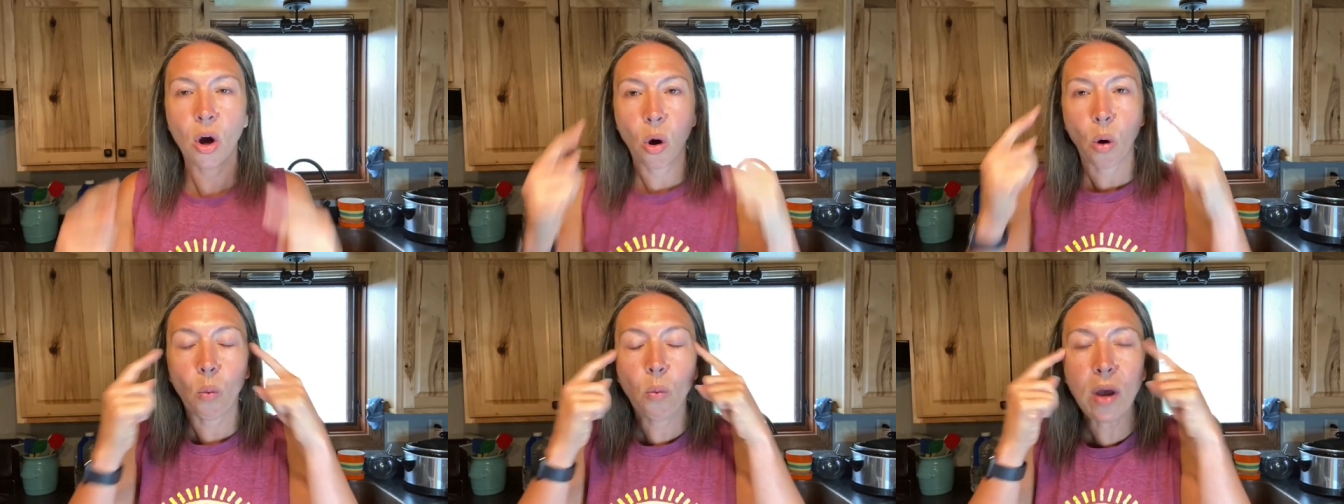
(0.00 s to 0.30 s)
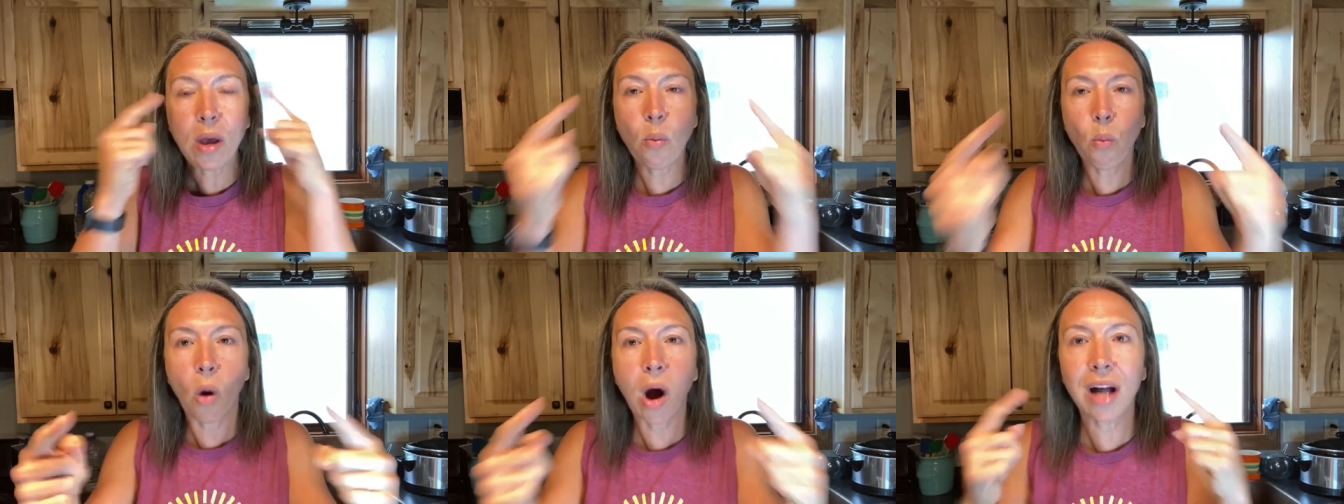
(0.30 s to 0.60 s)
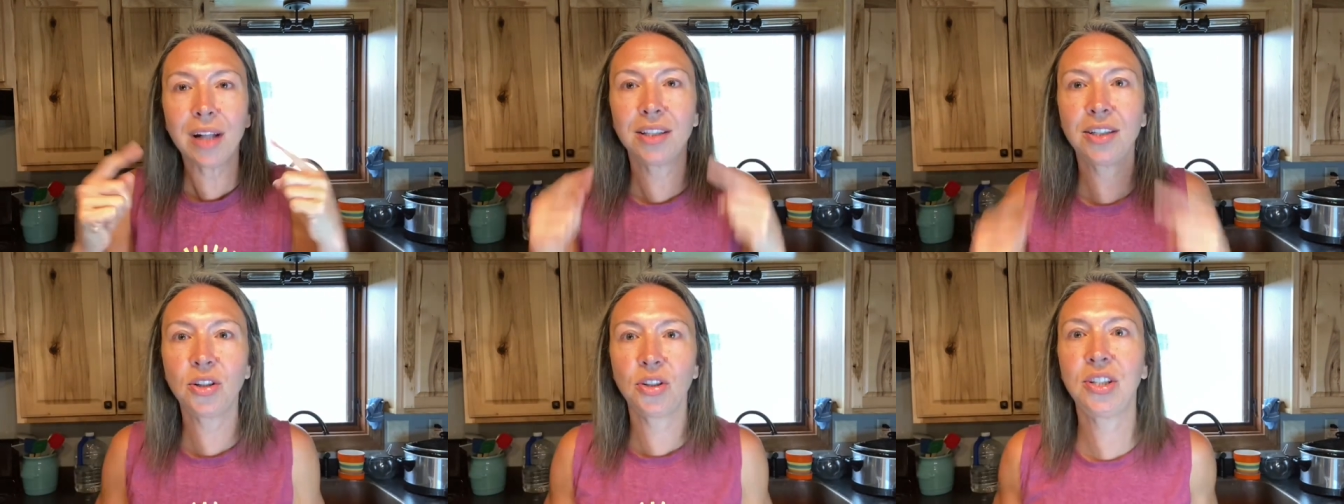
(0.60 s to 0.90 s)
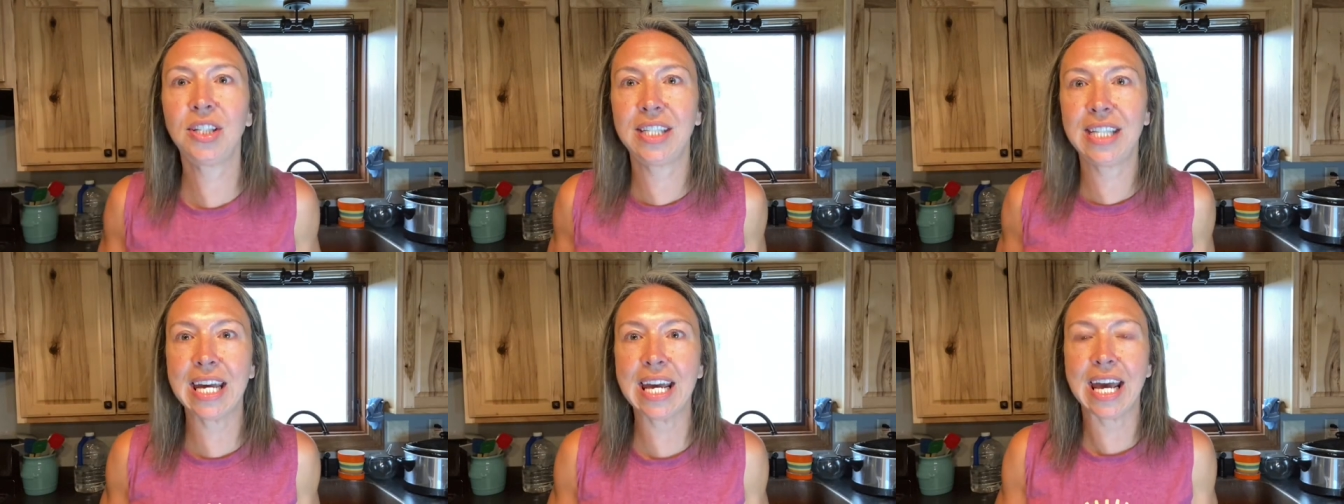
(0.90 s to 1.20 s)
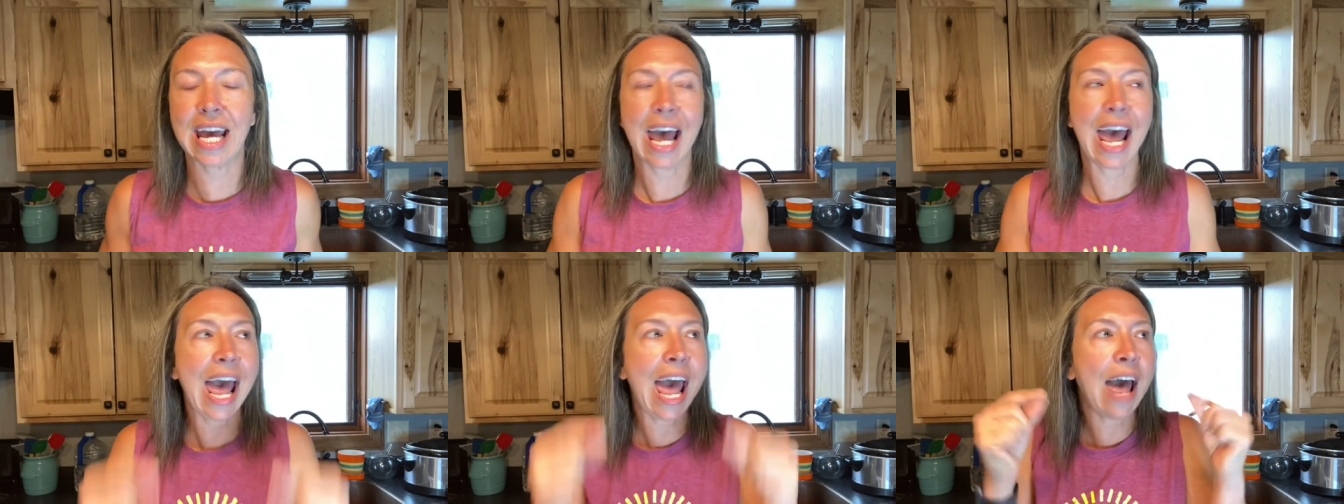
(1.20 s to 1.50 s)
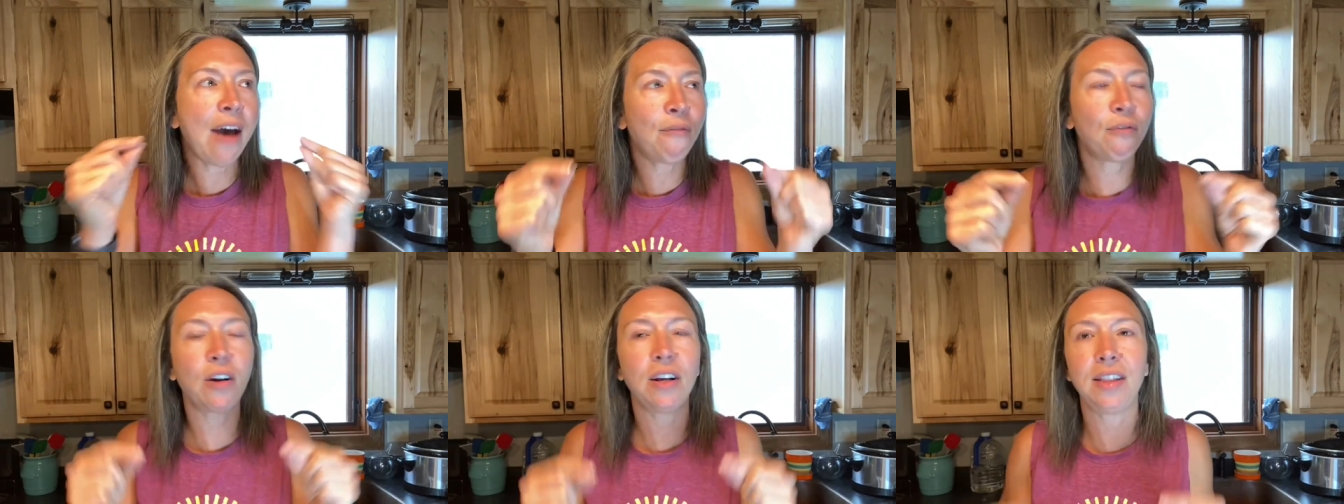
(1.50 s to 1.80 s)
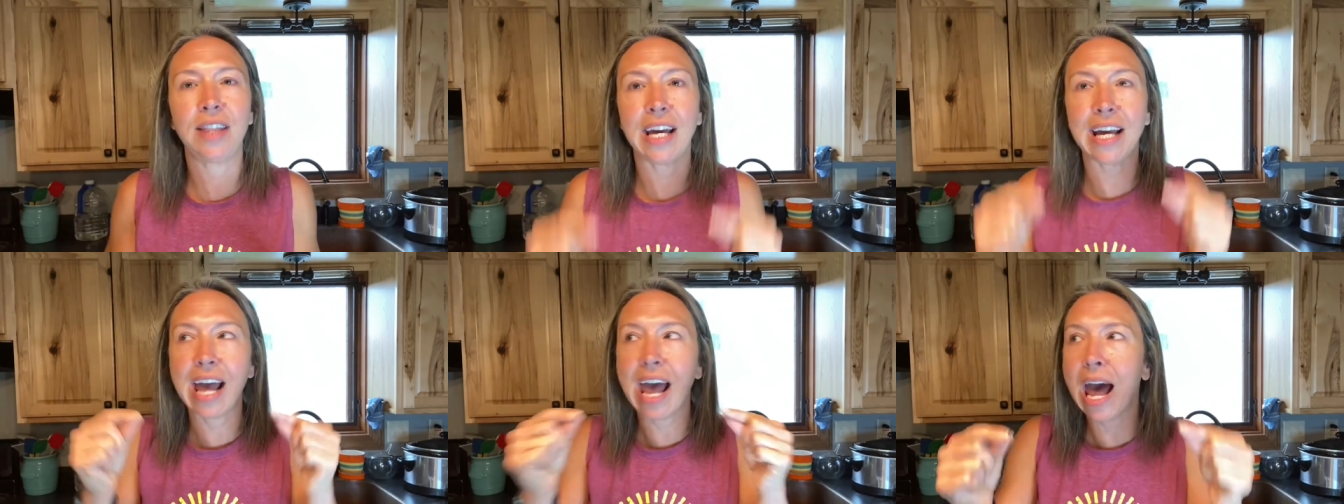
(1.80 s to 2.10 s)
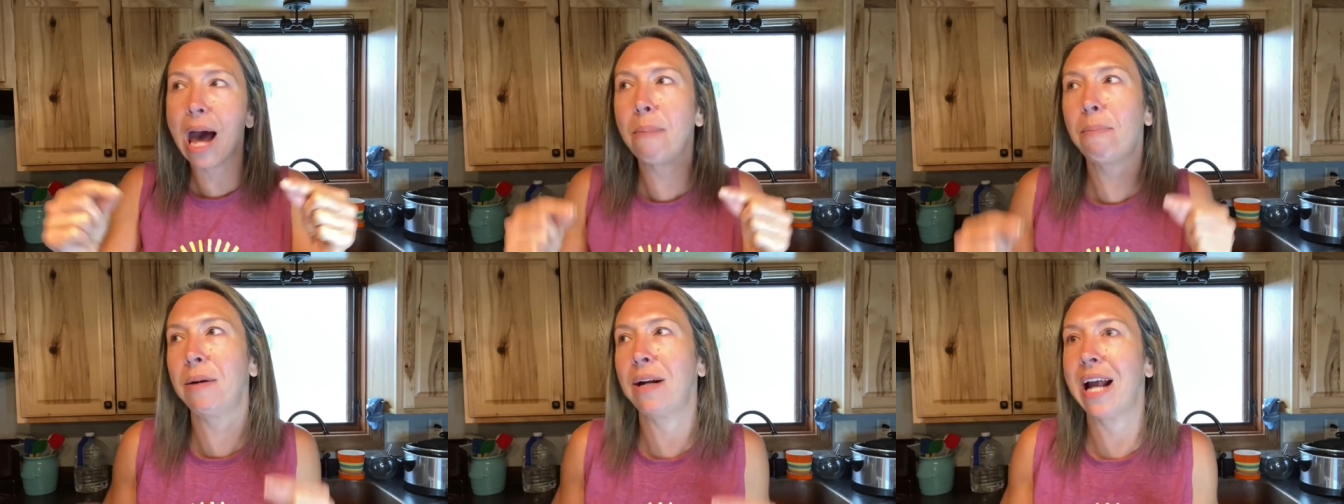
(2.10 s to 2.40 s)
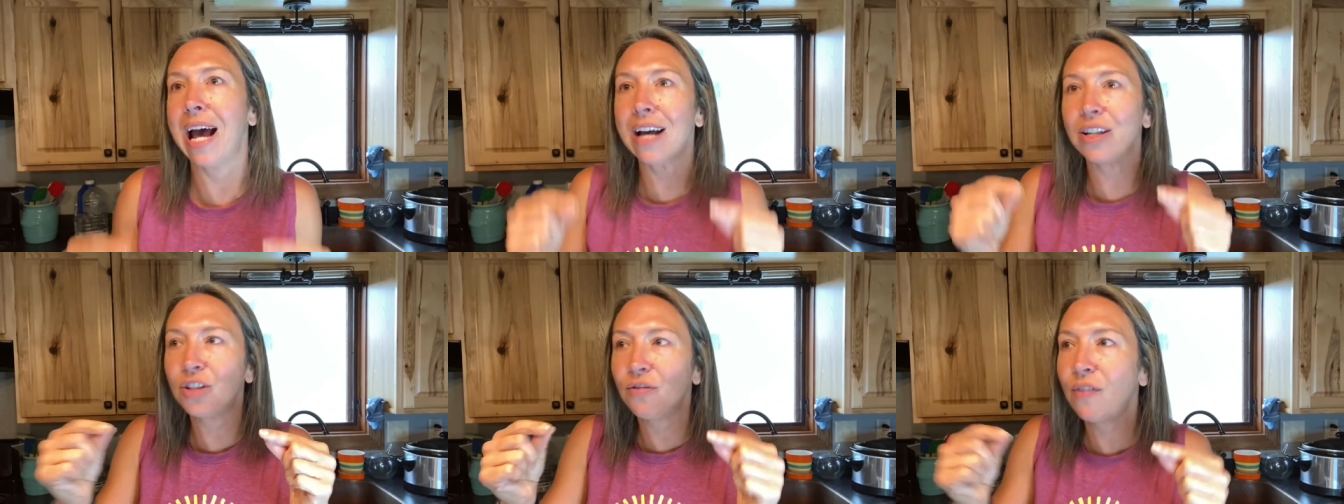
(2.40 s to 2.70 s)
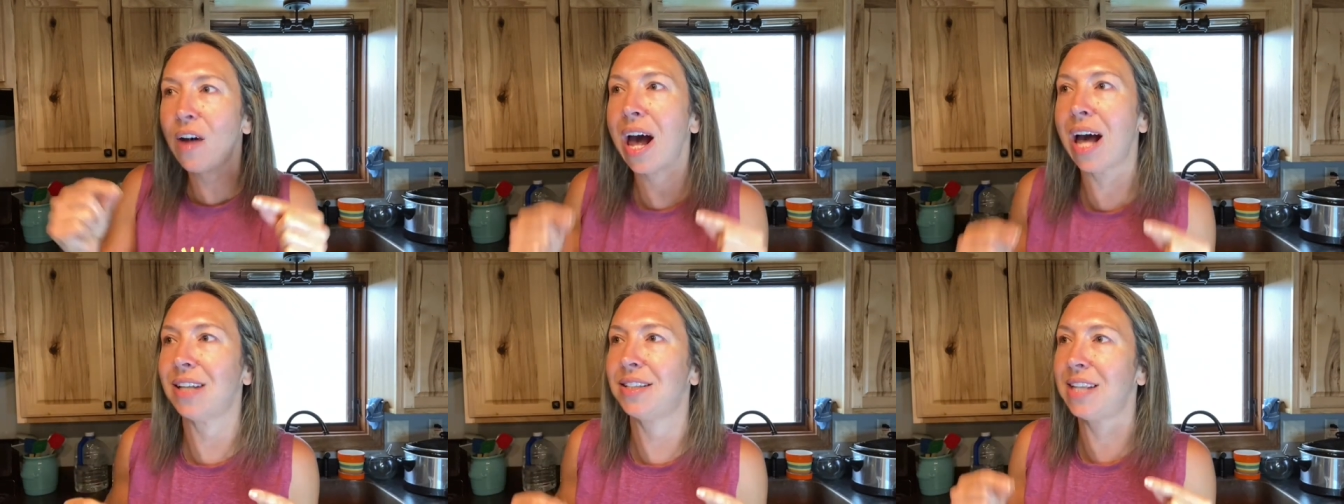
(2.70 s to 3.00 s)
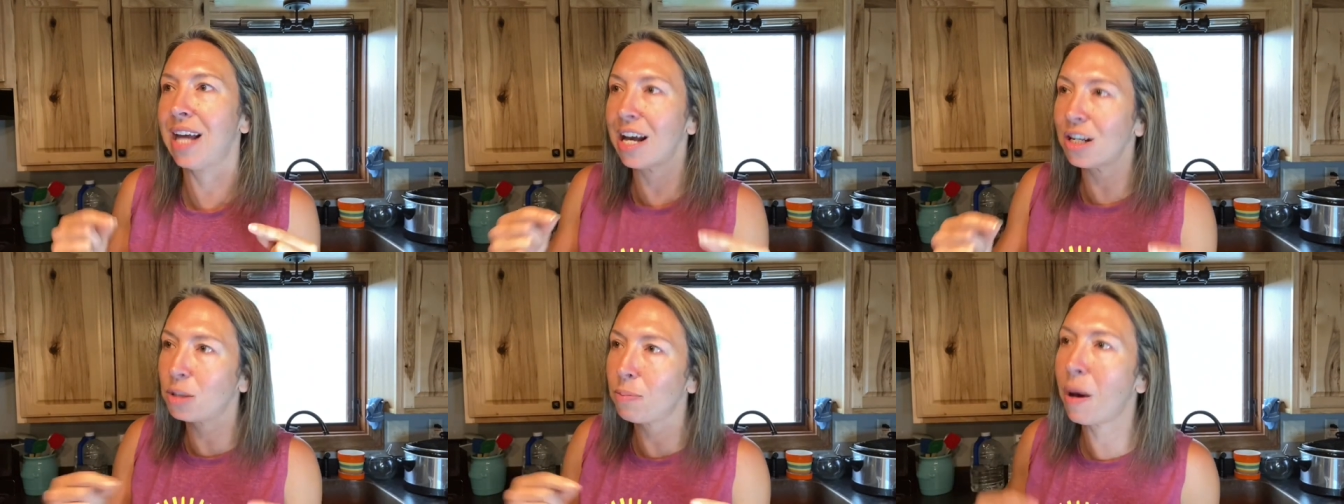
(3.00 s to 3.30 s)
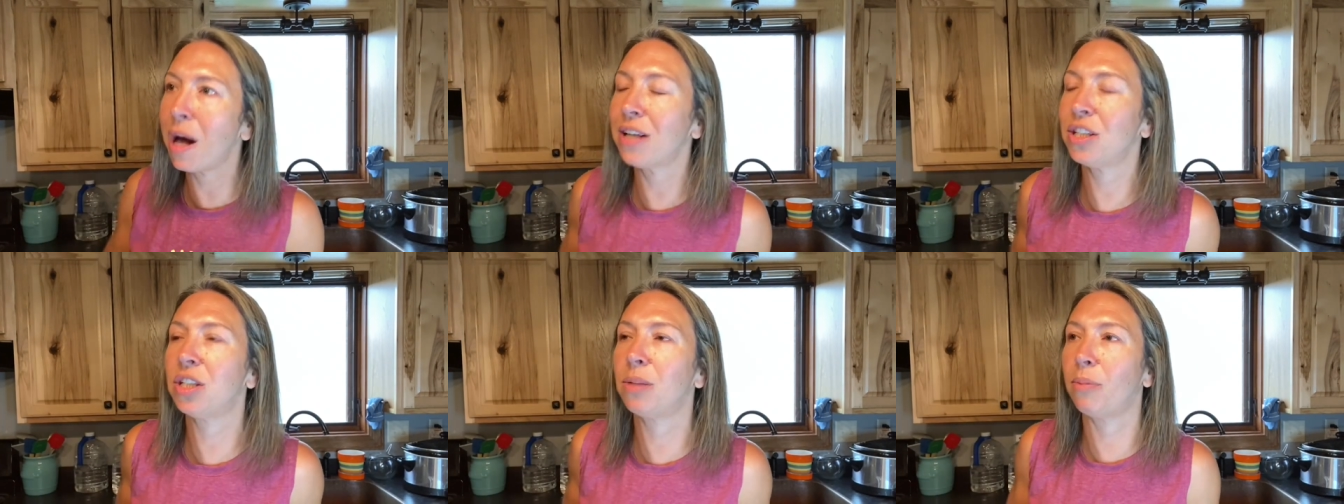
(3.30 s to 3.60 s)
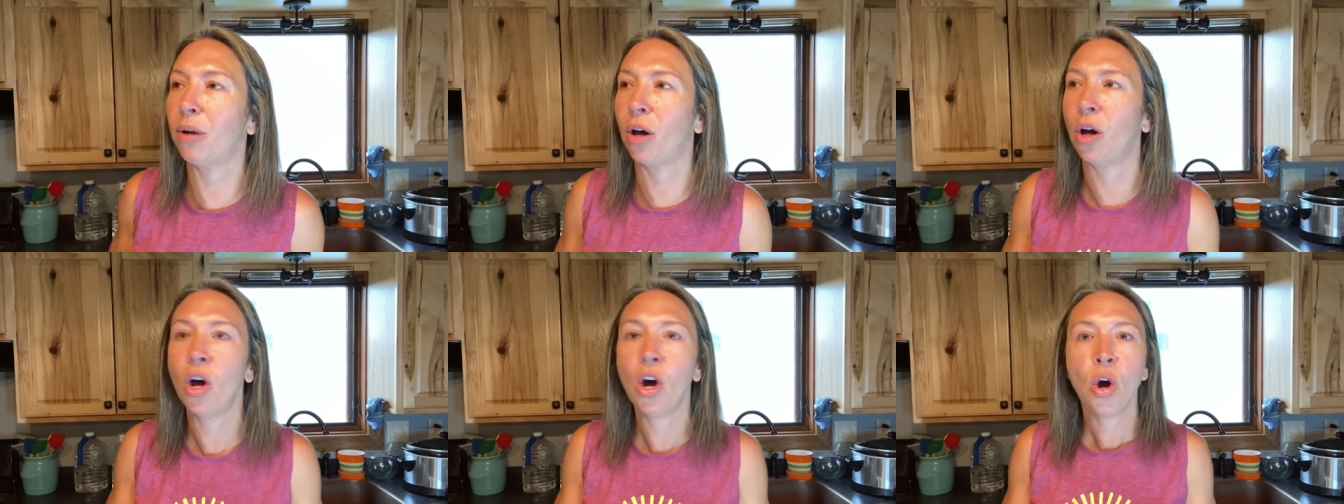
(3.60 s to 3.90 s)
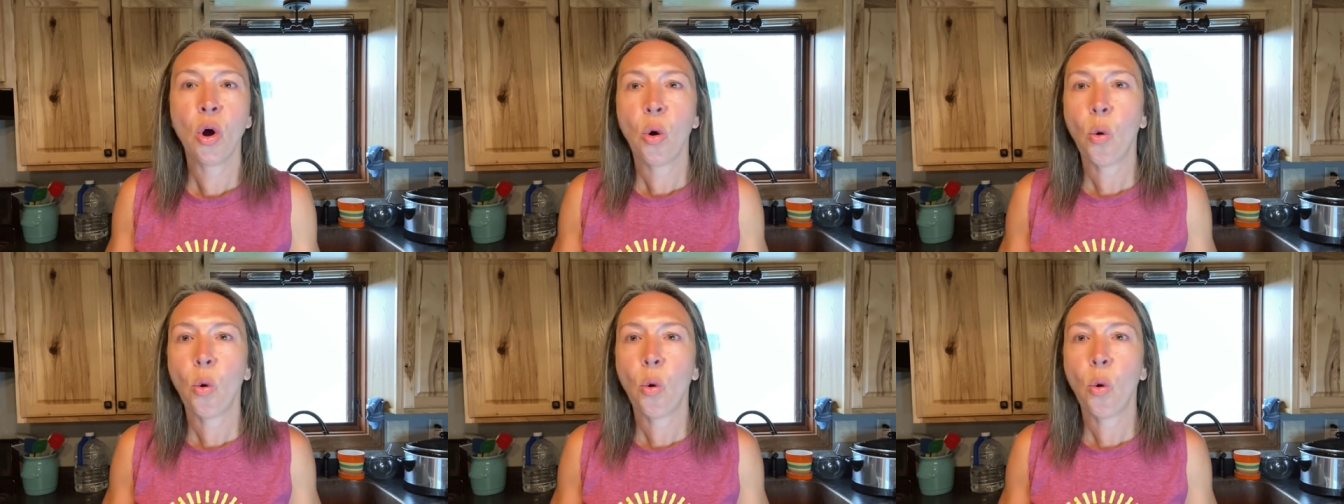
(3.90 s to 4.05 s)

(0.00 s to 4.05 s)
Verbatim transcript: We want to see everything happen as fast as possible.